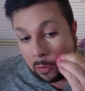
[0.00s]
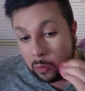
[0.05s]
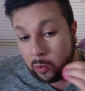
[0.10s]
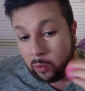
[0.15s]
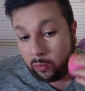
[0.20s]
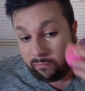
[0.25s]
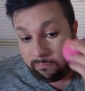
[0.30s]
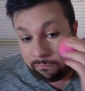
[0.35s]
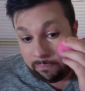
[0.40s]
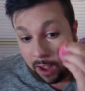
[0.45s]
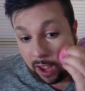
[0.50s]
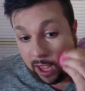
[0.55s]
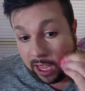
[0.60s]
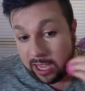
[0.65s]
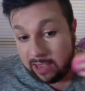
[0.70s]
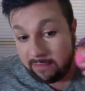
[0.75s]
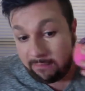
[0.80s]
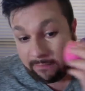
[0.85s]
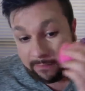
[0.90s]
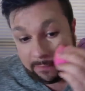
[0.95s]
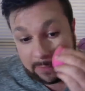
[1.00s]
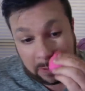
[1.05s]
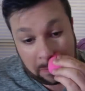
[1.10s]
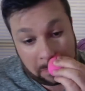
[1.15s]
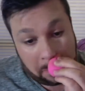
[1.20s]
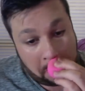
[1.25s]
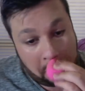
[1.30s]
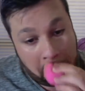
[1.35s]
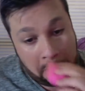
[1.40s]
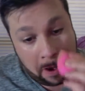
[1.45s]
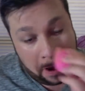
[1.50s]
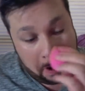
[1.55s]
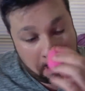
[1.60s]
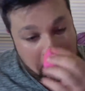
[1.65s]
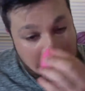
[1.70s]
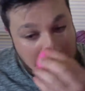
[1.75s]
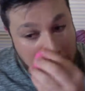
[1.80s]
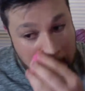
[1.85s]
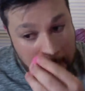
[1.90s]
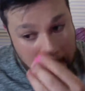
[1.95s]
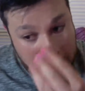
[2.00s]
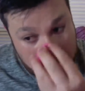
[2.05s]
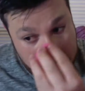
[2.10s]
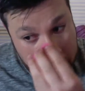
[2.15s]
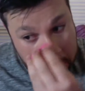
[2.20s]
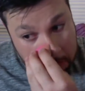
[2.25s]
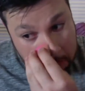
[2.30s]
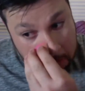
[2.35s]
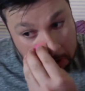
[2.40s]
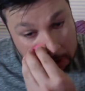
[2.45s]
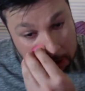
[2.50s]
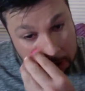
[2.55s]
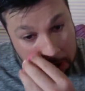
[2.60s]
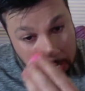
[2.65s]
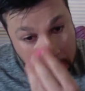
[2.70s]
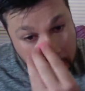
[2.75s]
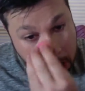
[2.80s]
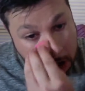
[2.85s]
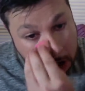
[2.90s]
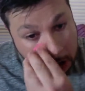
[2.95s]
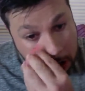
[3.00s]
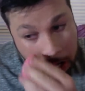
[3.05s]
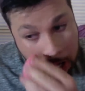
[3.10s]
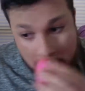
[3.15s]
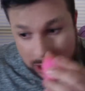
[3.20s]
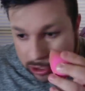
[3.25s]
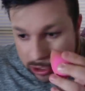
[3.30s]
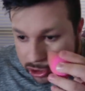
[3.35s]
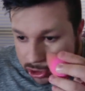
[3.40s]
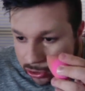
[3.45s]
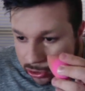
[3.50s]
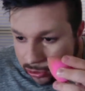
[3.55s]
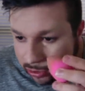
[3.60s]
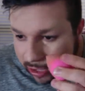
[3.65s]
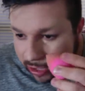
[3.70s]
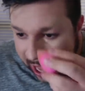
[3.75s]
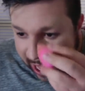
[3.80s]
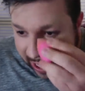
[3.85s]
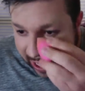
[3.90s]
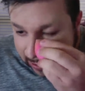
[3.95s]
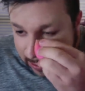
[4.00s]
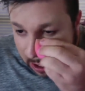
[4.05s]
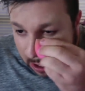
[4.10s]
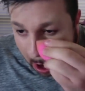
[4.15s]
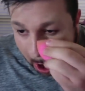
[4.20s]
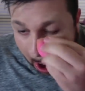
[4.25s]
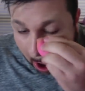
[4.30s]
Oof. I think I've added a bit too much here. Too late.